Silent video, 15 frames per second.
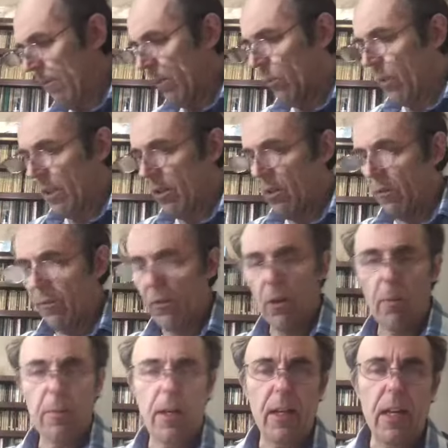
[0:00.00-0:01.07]
Enrico
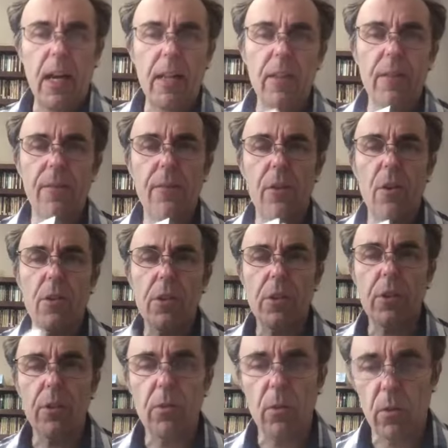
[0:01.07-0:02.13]
Fermi and the first
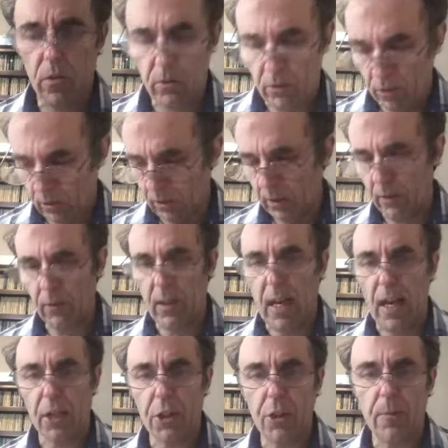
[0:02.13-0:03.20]
controlled nuclear
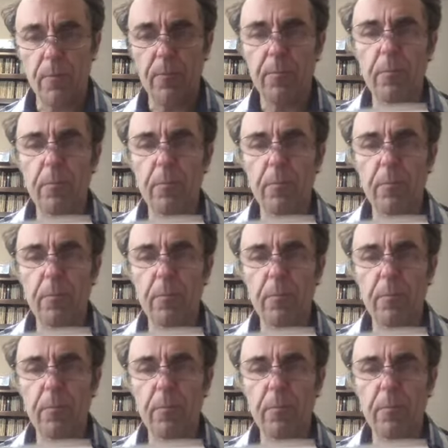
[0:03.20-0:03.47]
reaction.